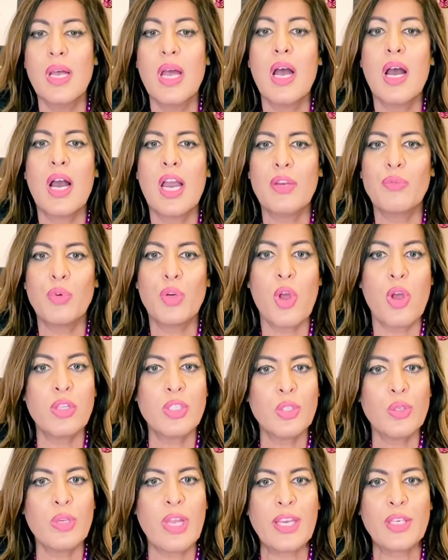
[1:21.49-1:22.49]
I would also
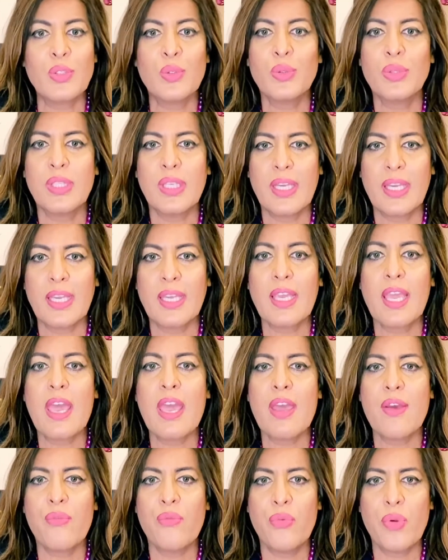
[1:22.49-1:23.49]
like to thank
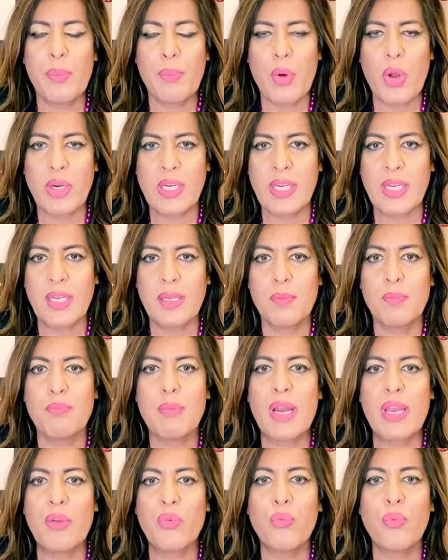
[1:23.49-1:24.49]
everybody,
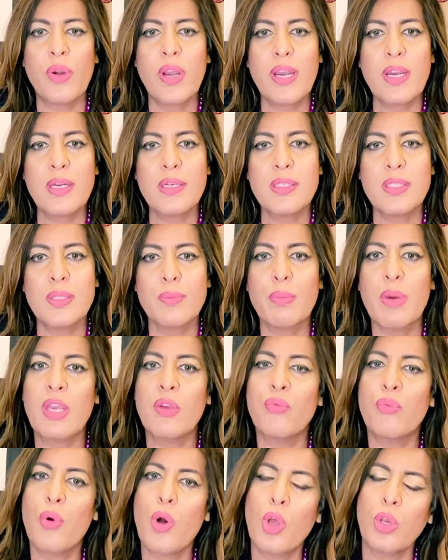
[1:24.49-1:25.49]
my friends, my
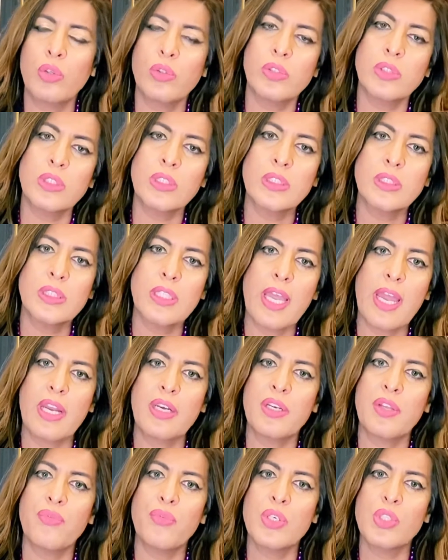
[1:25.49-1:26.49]
followers at
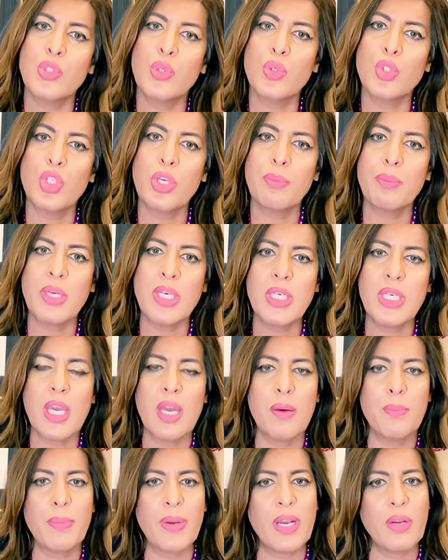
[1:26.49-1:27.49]
different social media
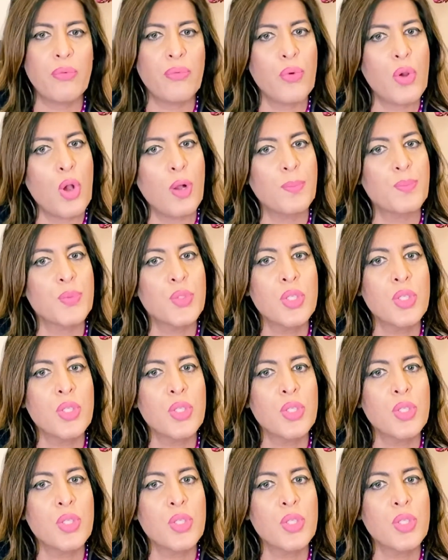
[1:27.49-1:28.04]
platforms